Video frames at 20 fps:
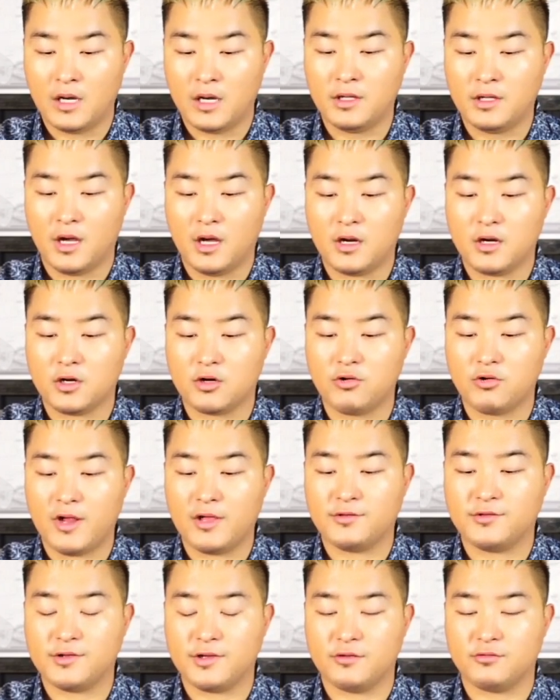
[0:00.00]
Our daughter
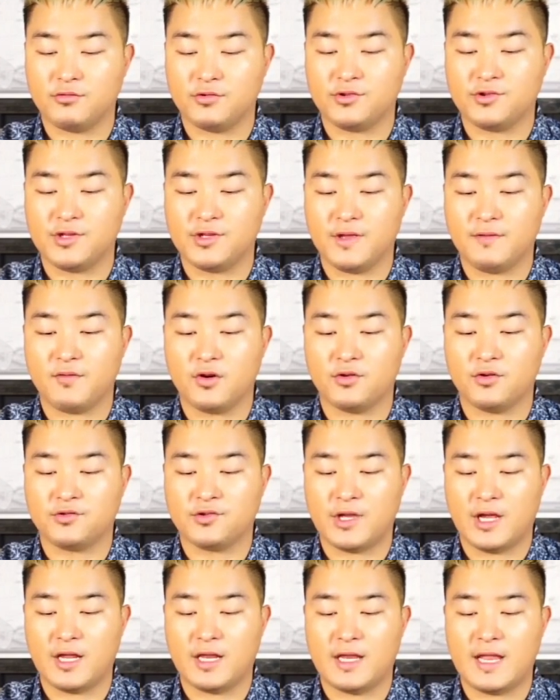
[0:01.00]
Gracie is receiving
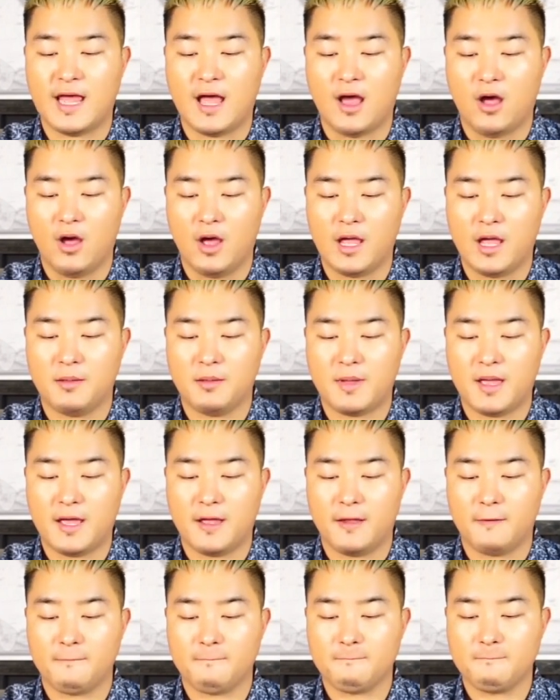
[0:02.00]
her sight now.
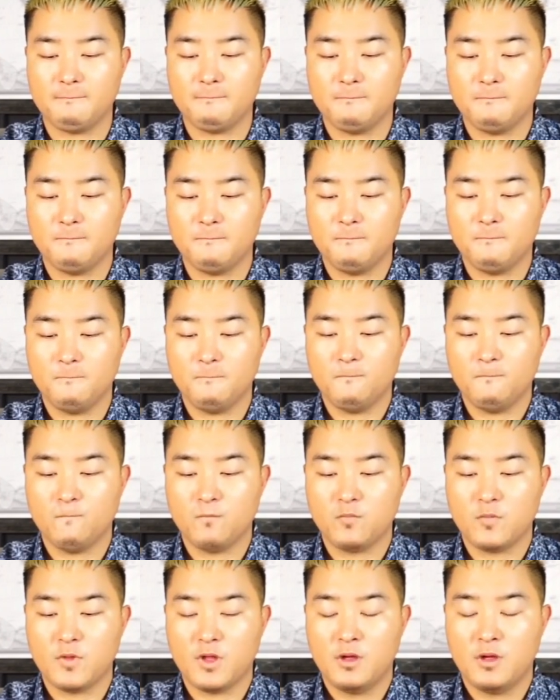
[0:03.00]
Amen.
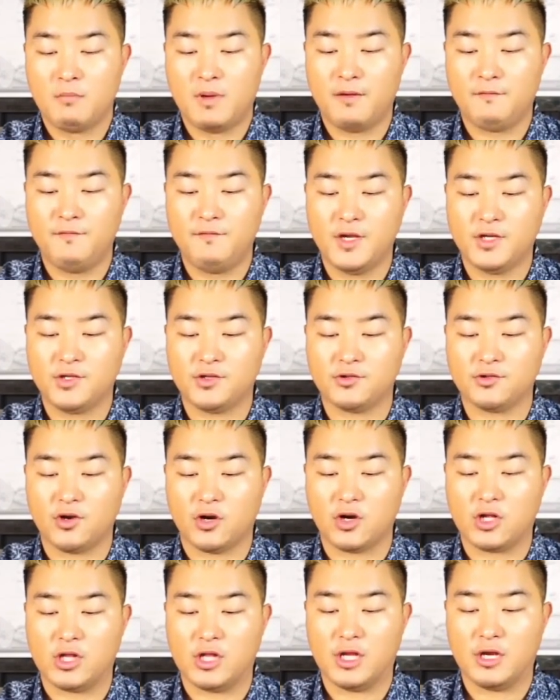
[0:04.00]
My
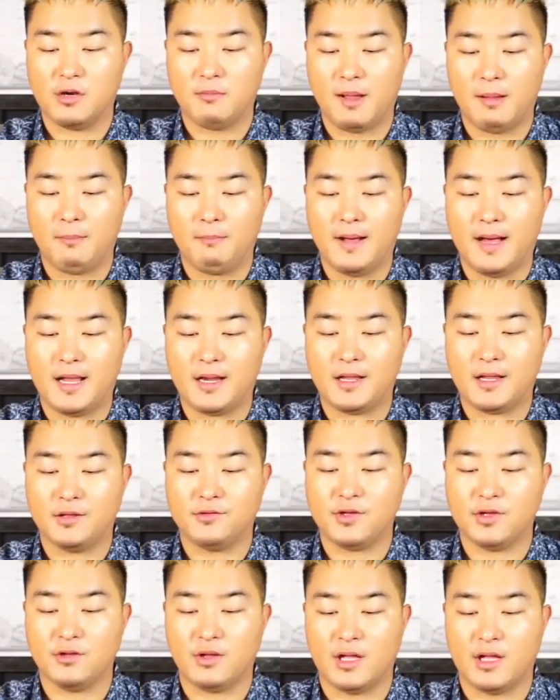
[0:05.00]
visions are clear. My
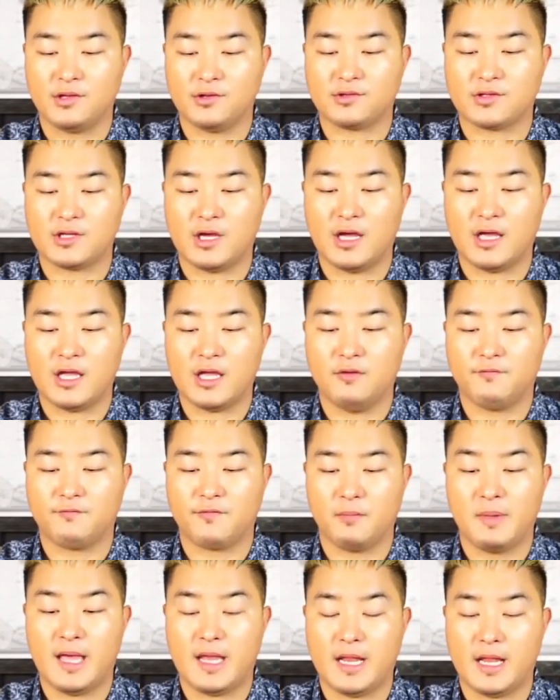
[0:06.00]
body is healed. I just got
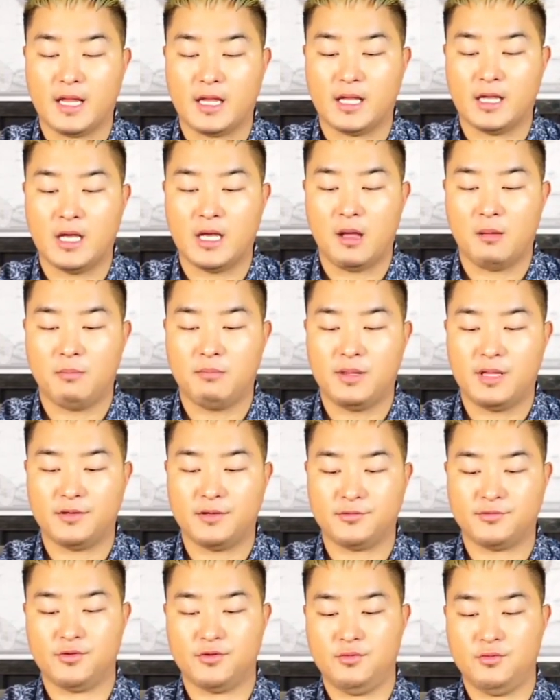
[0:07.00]
healed from a headache. God
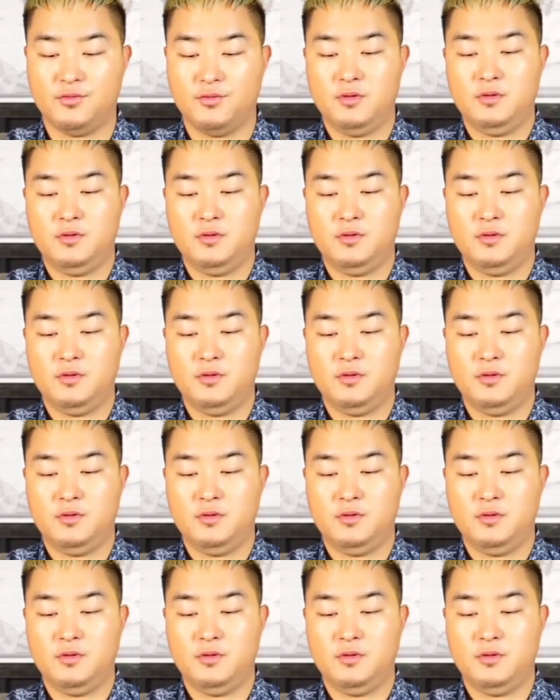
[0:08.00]
bless you.